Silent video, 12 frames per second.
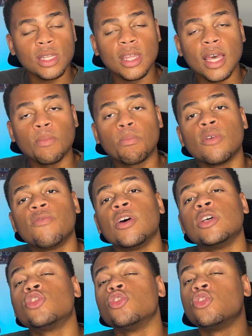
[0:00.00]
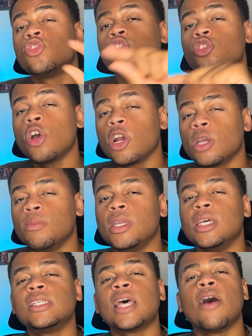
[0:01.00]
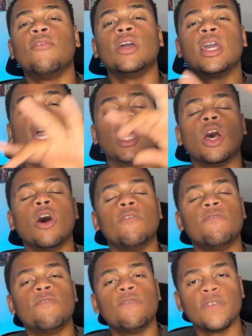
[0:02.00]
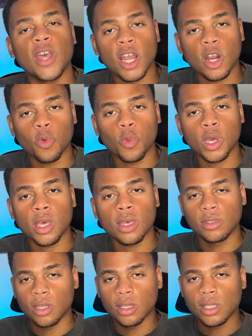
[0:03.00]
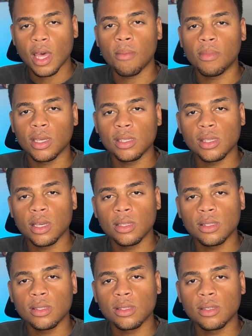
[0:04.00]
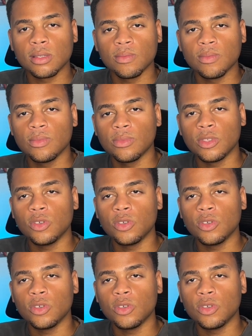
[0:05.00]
that Professor Starkman is having an affair with. Does that make sense? You